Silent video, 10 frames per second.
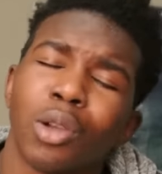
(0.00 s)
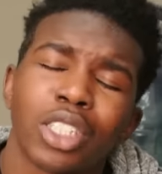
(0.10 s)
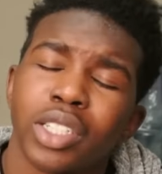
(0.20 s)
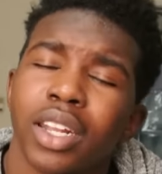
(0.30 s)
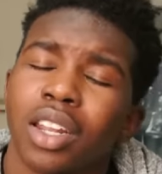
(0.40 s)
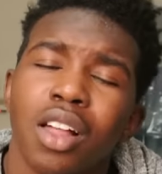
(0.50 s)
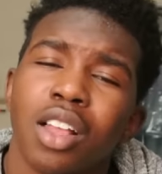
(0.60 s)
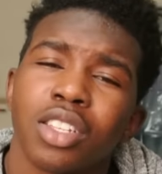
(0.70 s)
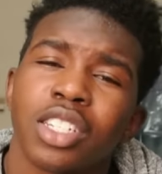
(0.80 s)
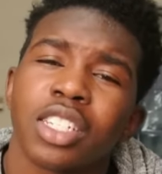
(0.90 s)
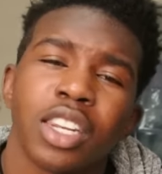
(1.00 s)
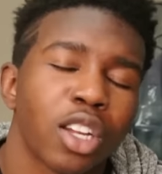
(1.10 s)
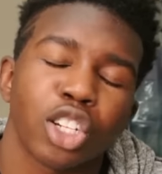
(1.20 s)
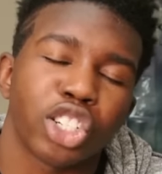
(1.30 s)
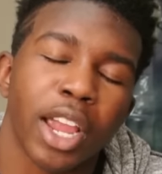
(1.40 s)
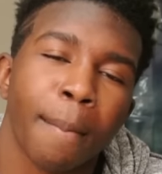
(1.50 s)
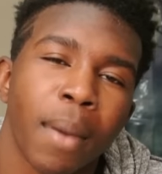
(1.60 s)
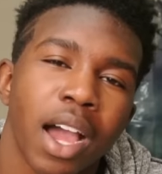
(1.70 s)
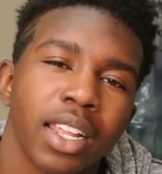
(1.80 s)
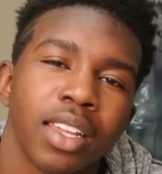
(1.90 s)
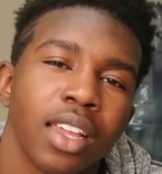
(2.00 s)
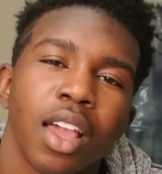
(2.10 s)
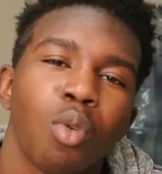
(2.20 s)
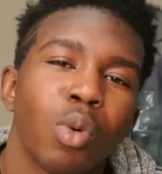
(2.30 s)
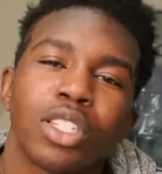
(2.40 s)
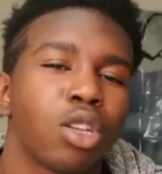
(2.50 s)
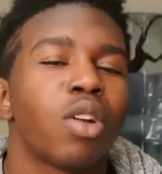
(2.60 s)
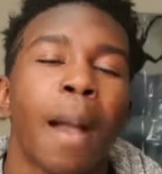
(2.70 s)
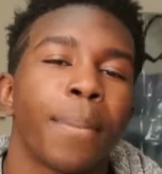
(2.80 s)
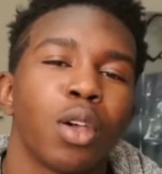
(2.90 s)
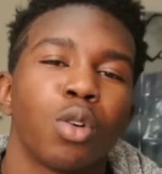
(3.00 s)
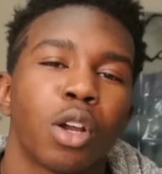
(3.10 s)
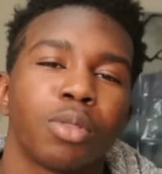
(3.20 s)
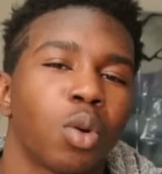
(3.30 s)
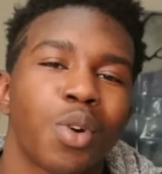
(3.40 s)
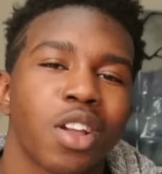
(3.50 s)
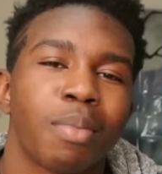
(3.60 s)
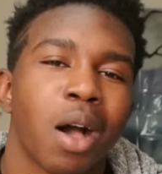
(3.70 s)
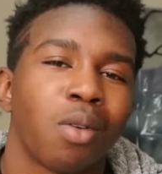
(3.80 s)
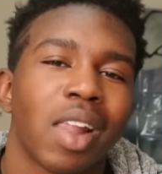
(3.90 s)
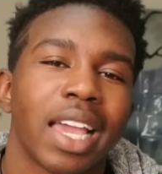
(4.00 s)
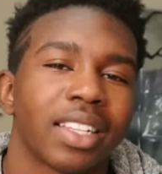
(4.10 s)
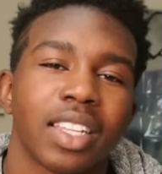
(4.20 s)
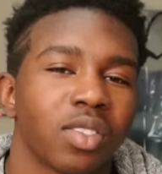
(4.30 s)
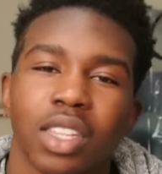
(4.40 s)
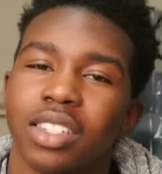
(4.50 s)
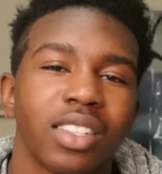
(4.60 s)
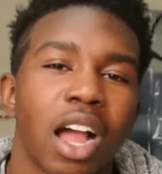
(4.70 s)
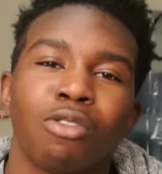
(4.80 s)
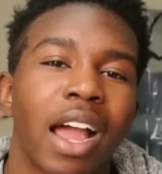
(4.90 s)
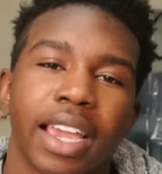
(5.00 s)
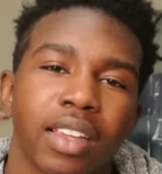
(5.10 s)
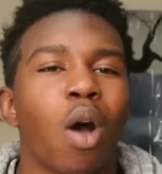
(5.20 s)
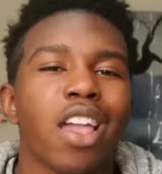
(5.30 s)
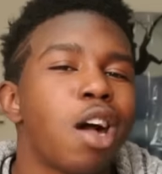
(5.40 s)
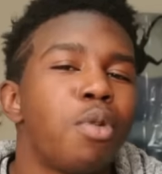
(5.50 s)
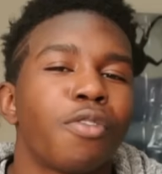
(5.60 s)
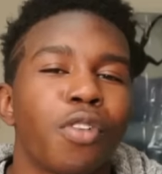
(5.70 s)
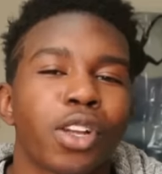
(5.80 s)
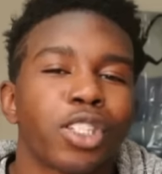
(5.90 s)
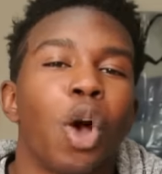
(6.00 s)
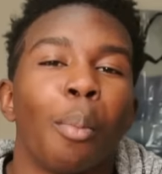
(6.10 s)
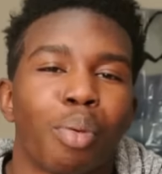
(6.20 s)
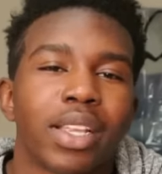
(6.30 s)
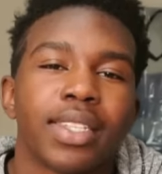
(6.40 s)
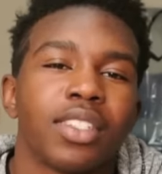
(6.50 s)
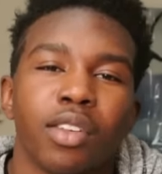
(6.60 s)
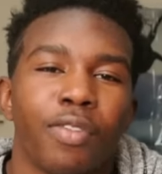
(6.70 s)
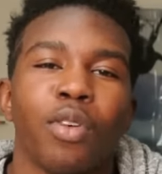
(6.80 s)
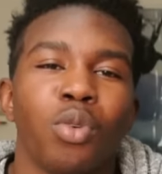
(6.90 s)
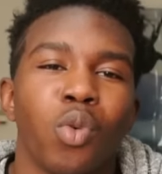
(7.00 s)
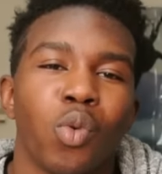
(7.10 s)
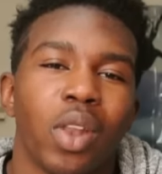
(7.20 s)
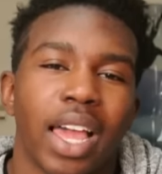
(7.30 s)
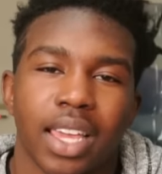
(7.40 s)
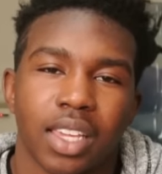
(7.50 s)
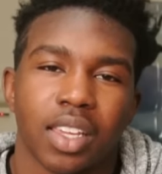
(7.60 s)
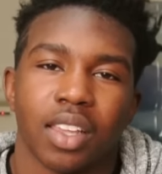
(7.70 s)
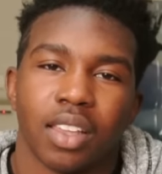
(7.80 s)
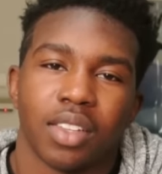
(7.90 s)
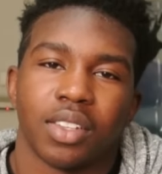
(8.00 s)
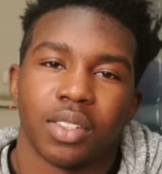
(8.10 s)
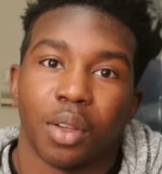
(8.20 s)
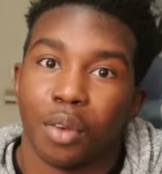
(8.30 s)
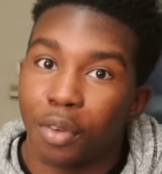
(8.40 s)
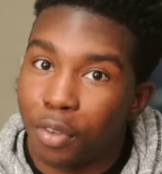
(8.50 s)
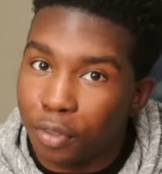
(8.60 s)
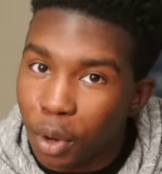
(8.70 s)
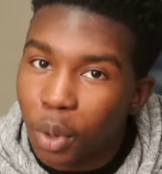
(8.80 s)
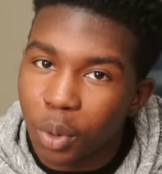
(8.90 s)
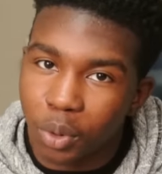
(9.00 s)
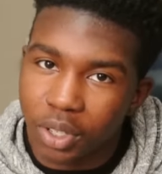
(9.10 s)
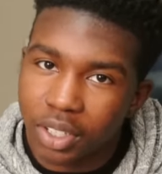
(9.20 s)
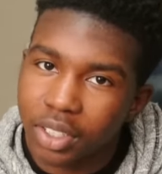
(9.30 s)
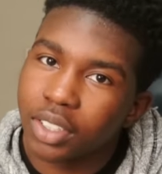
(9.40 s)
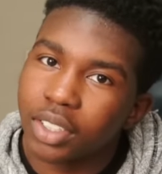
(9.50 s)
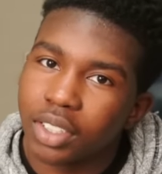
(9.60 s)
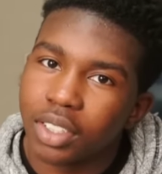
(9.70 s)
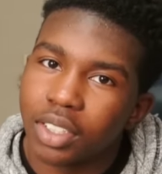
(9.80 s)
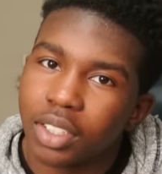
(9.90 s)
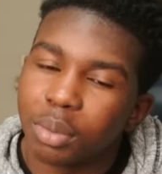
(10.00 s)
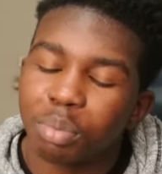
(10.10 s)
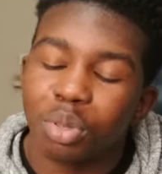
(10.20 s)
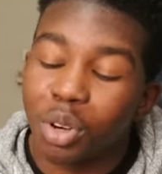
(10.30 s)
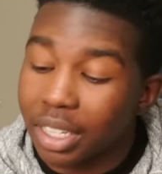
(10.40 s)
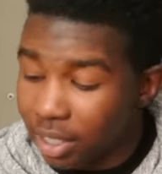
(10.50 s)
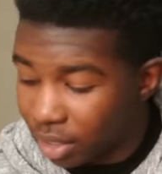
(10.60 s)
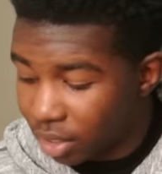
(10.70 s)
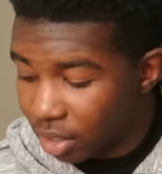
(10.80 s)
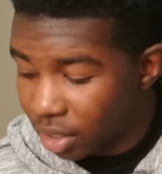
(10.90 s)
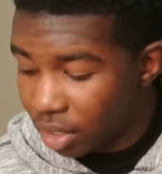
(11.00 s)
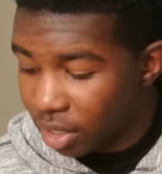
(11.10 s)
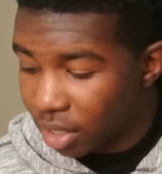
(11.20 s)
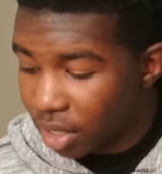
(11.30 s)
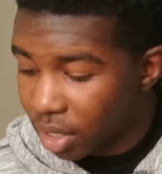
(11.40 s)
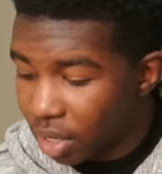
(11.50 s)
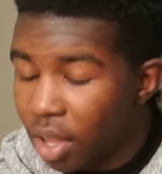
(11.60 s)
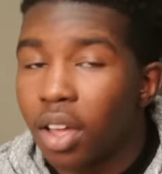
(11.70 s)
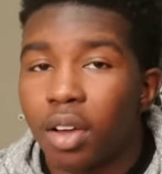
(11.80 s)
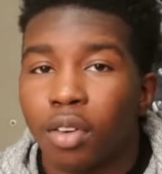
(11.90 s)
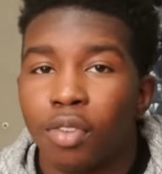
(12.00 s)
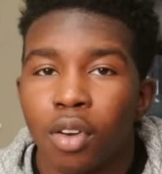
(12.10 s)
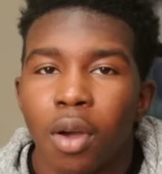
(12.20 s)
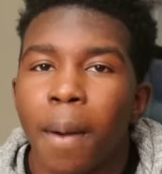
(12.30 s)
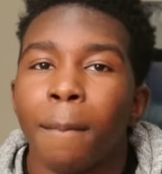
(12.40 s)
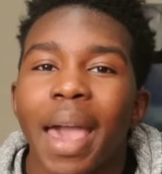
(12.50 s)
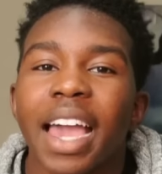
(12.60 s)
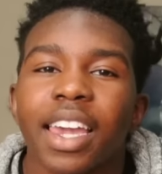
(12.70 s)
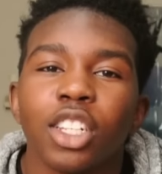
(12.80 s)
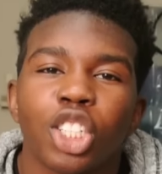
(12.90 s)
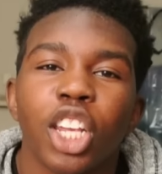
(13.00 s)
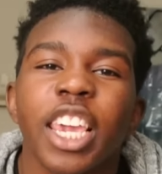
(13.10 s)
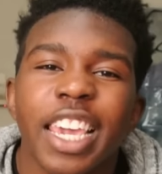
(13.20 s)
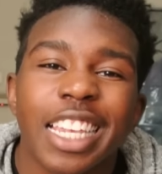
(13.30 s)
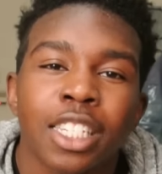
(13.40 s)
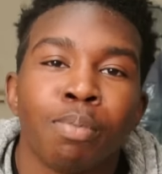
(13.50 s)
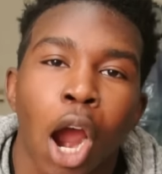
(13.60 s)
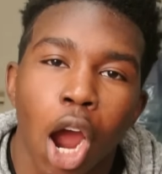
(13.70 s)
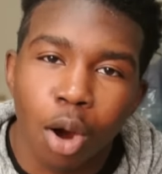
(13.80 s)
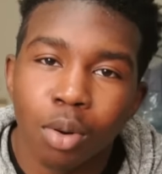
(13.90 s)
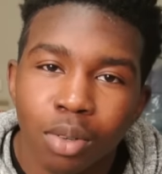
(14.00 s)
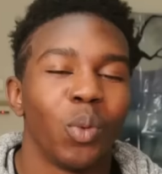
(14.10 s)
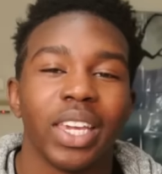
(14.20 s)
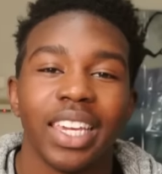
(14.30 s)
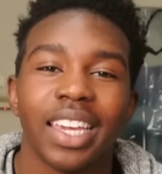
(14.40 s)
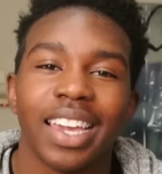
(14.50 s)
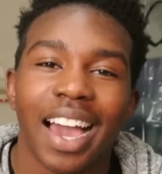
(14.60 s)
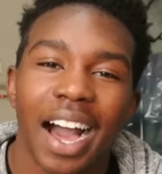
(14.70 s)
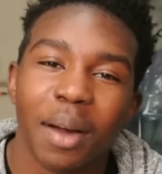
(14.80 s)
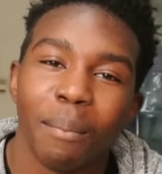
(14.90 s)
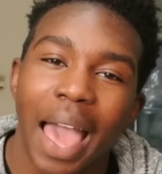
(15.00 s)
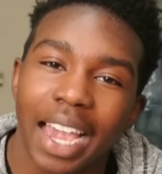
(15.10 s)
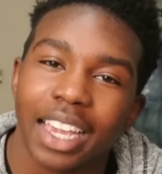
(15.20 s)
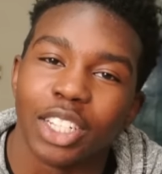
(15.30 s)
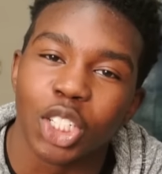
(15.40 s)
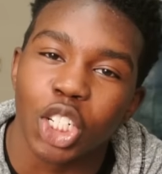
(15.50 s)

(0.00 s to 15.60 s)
on Santa Claus's Snickers-shaped body when we still got pilgrims to worry about? Like, this is not right. Why are y'all more focused on presents than food? Like, food. Presents. Mac and cheese, bro! We got mac and